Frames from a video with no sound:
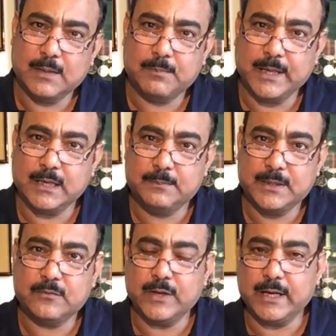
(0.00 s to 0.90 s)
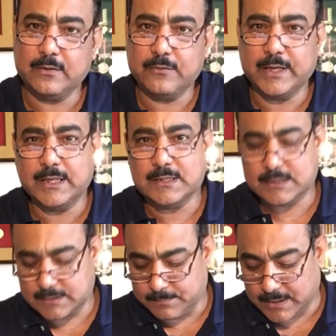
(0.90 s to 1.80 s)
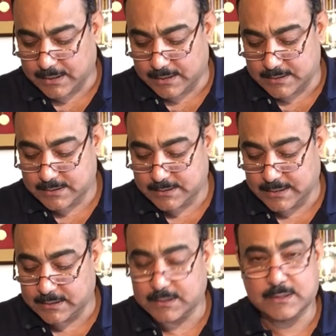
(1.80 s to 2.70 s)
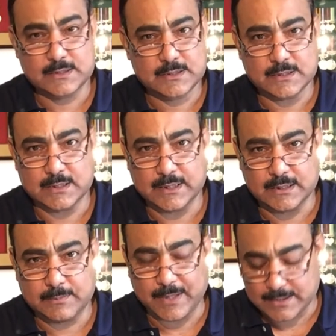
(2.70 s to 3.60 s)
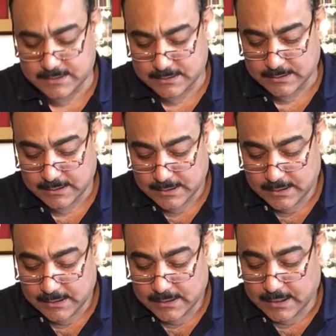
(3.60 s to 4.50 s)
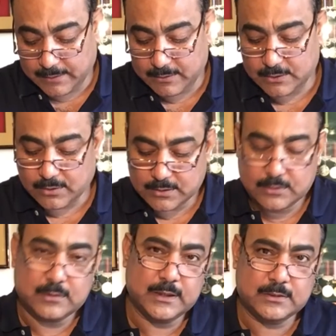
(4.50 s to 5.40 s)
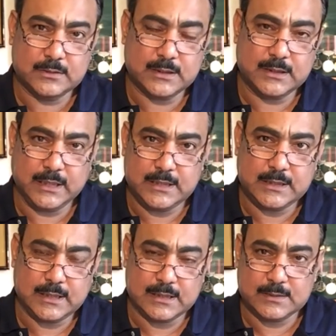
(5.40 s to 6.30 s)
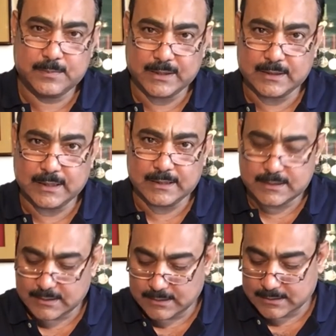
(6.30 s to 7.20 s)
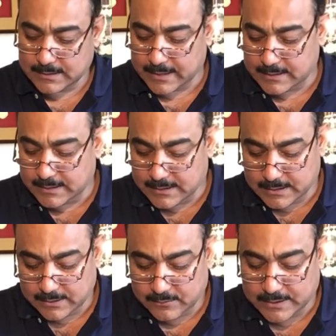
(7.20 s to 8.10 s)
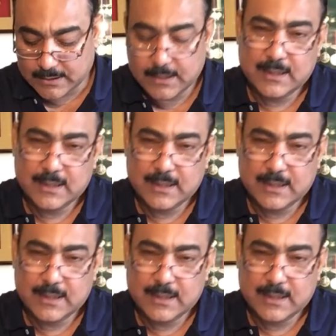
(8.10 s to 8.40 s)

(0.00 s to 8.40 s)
played between various power centers in the past. I will not go into the details, but until 1991,